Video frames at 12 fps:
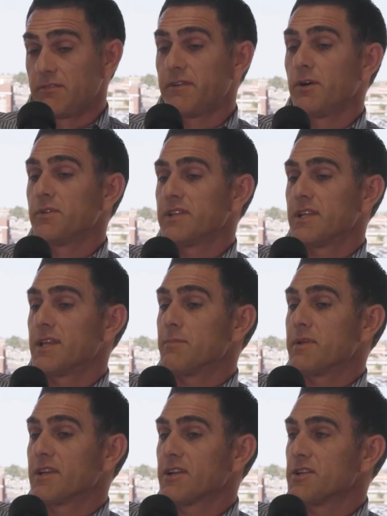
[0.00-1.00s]
fell within the
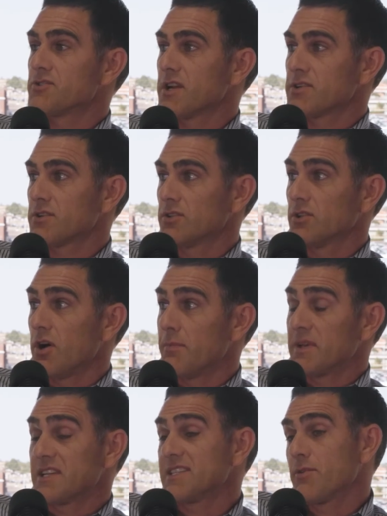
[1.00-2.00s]
independent contractor law
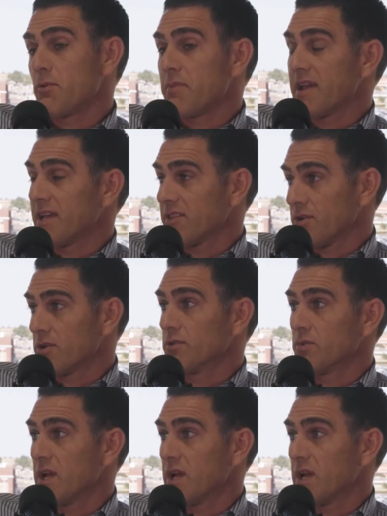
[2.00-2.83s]
because they were paying their own